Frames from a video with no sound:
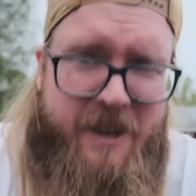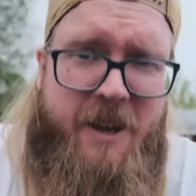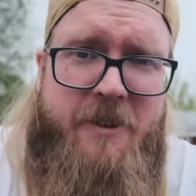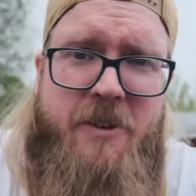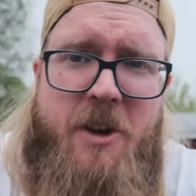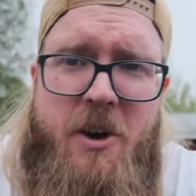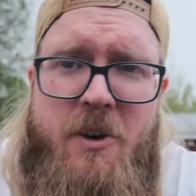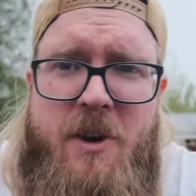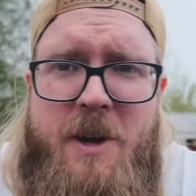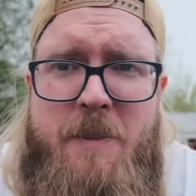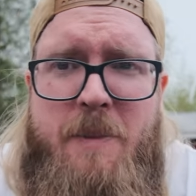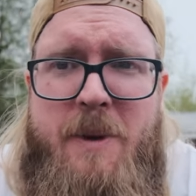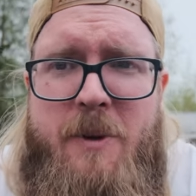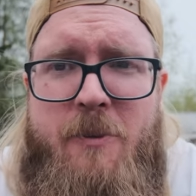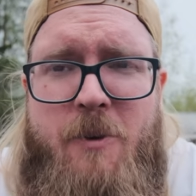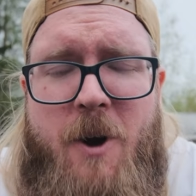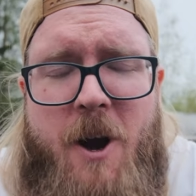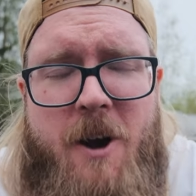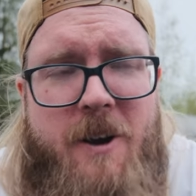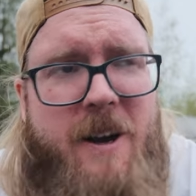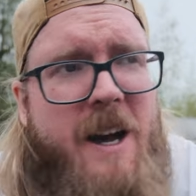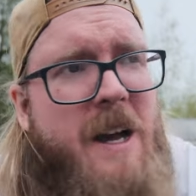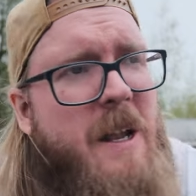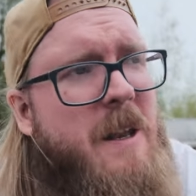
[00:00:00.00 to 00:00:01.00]
Now don't get me
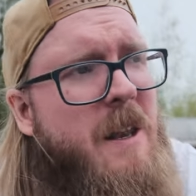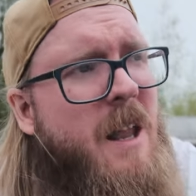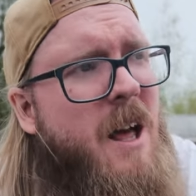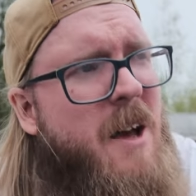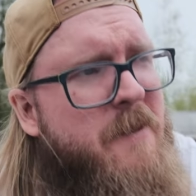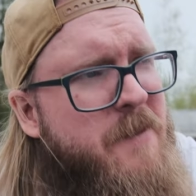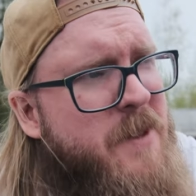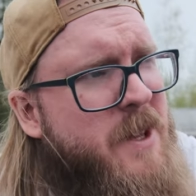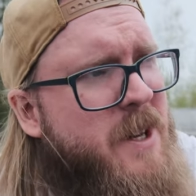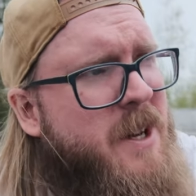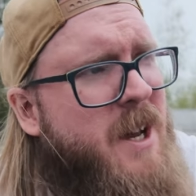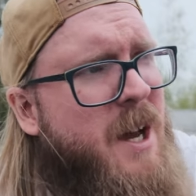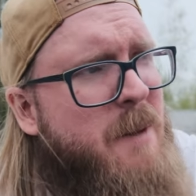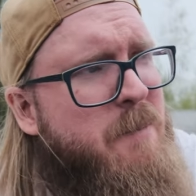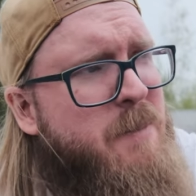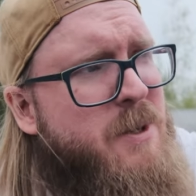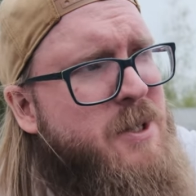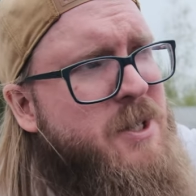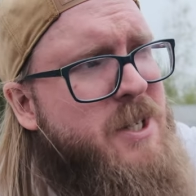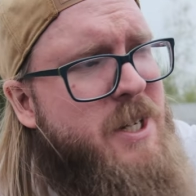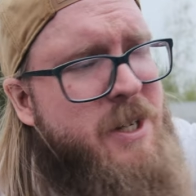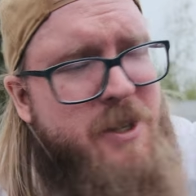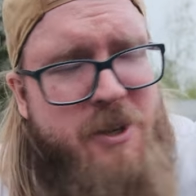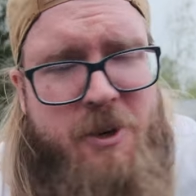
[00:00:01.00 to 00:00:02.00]
wrong, I love the
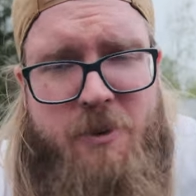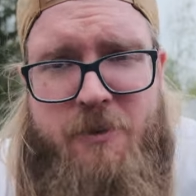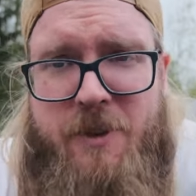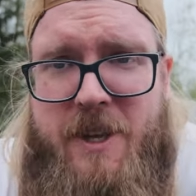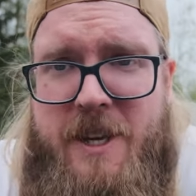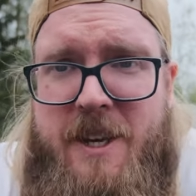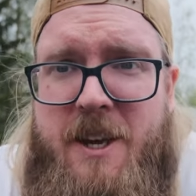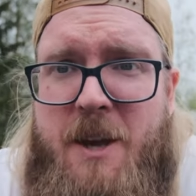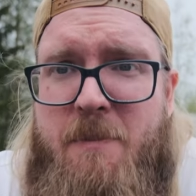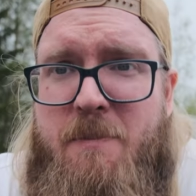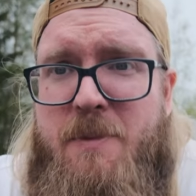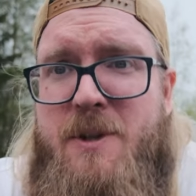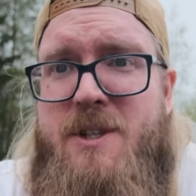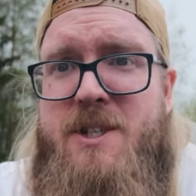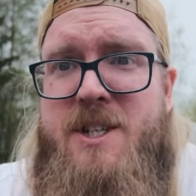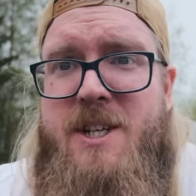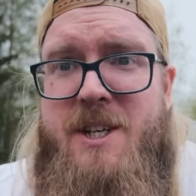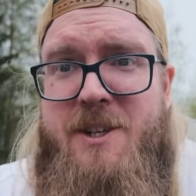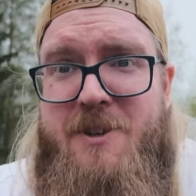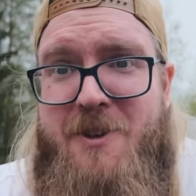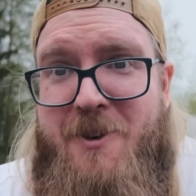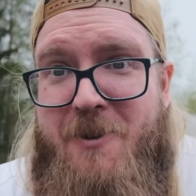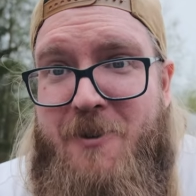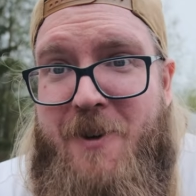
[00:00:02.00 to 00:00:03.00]
cappuccino. The
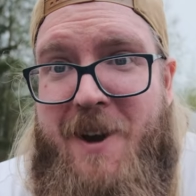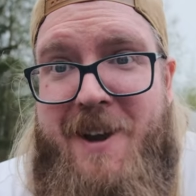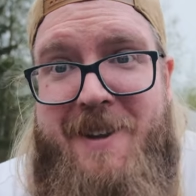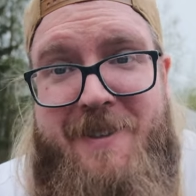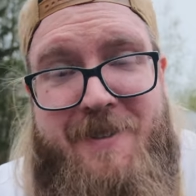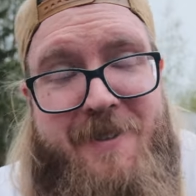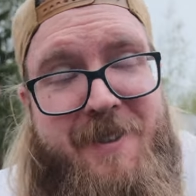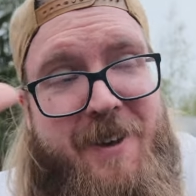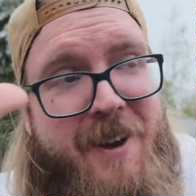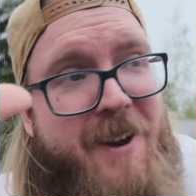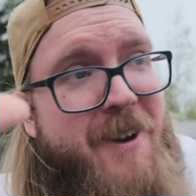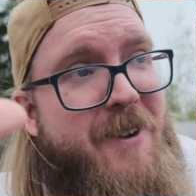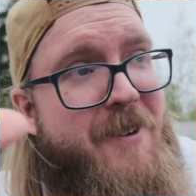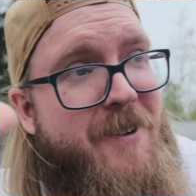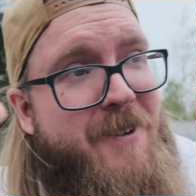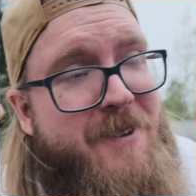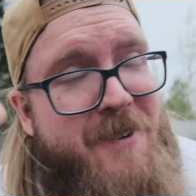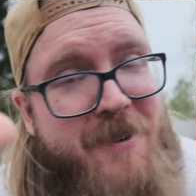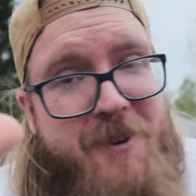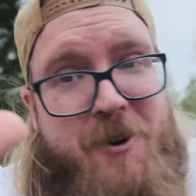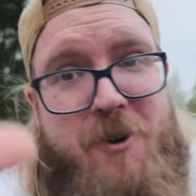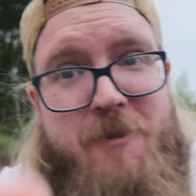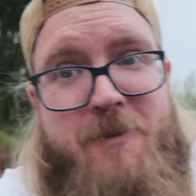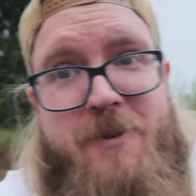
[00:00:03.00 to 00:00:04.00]
cappuccino right there,
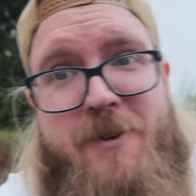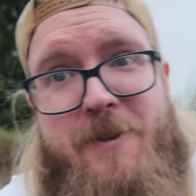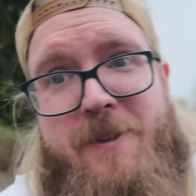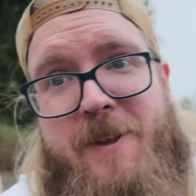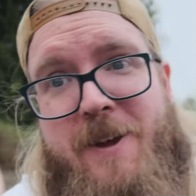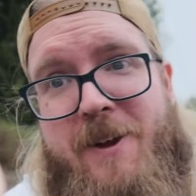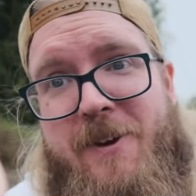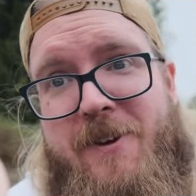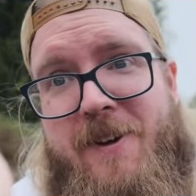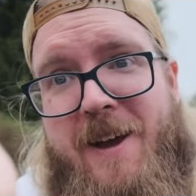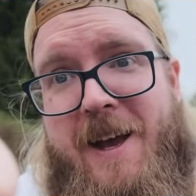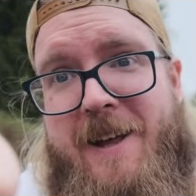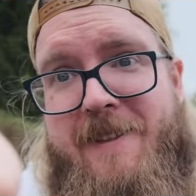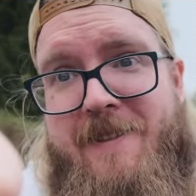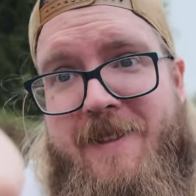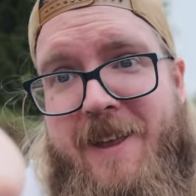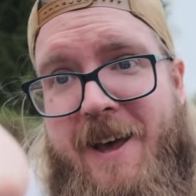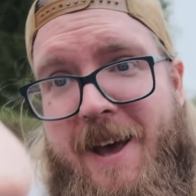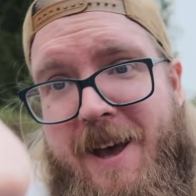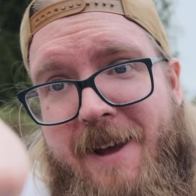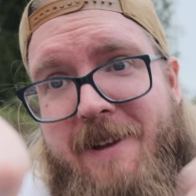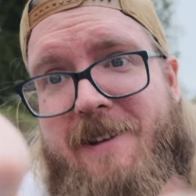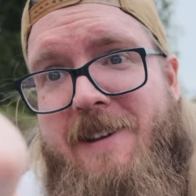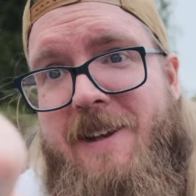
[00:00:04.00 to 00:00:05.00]
over there at
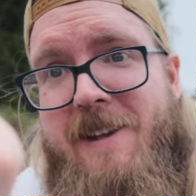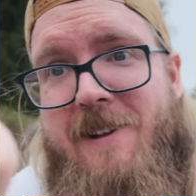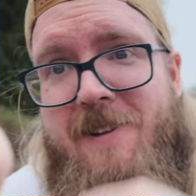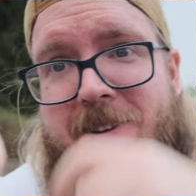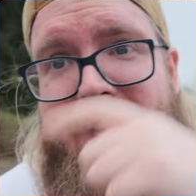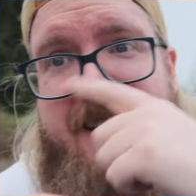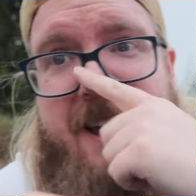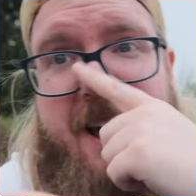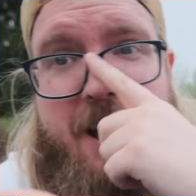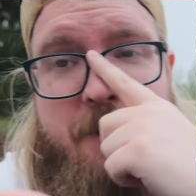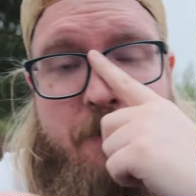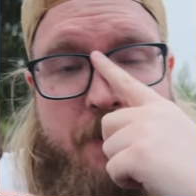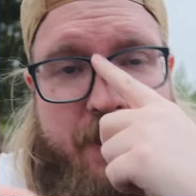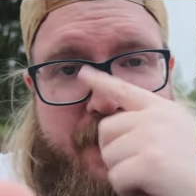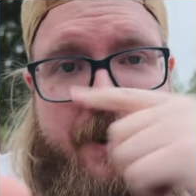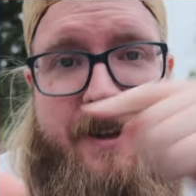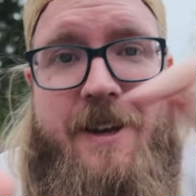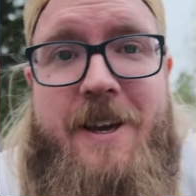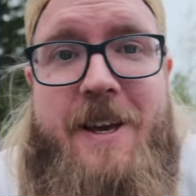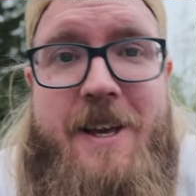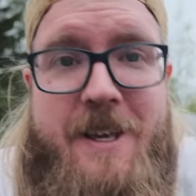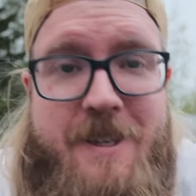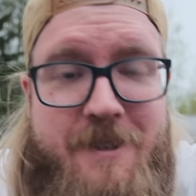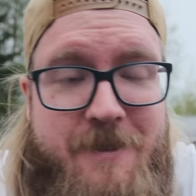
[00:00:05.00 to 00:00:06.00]
that little cabin,
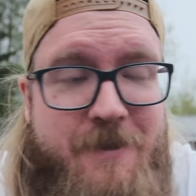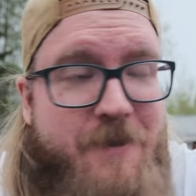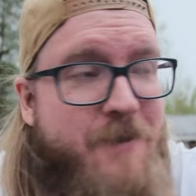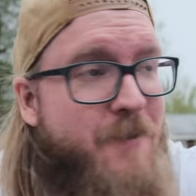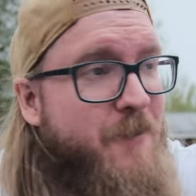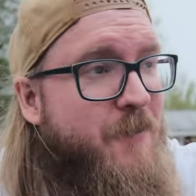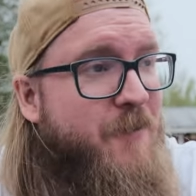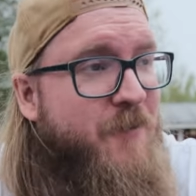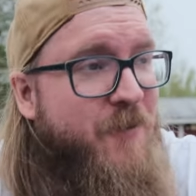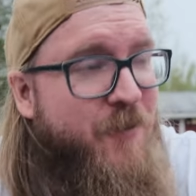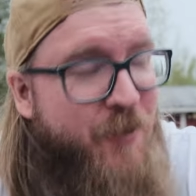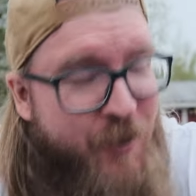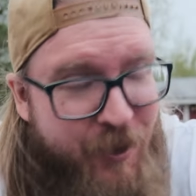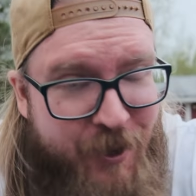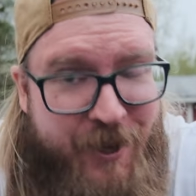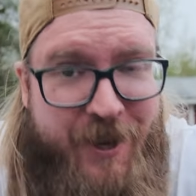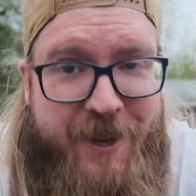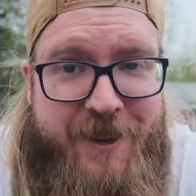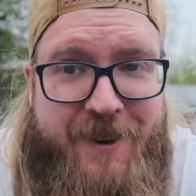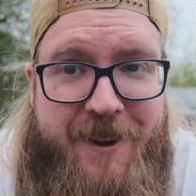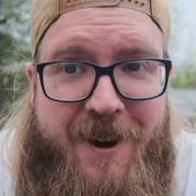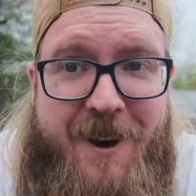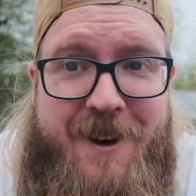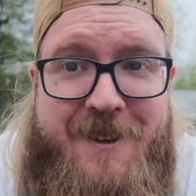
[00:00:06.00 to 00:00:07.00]
is
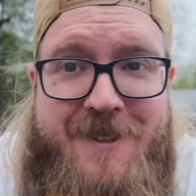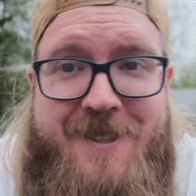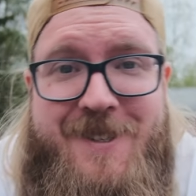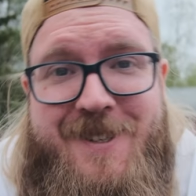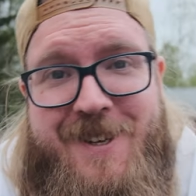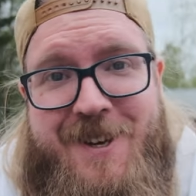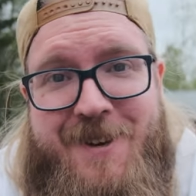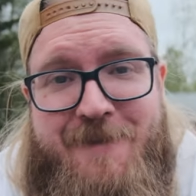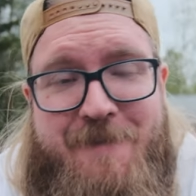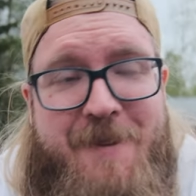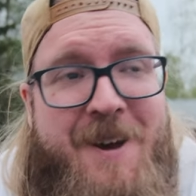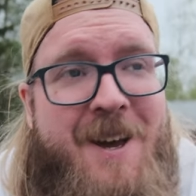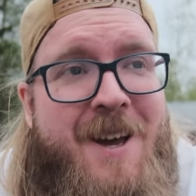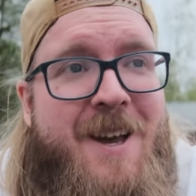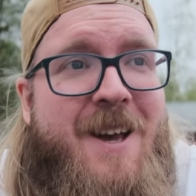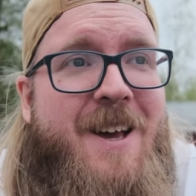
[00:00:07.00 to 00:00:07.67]
freaking awesome.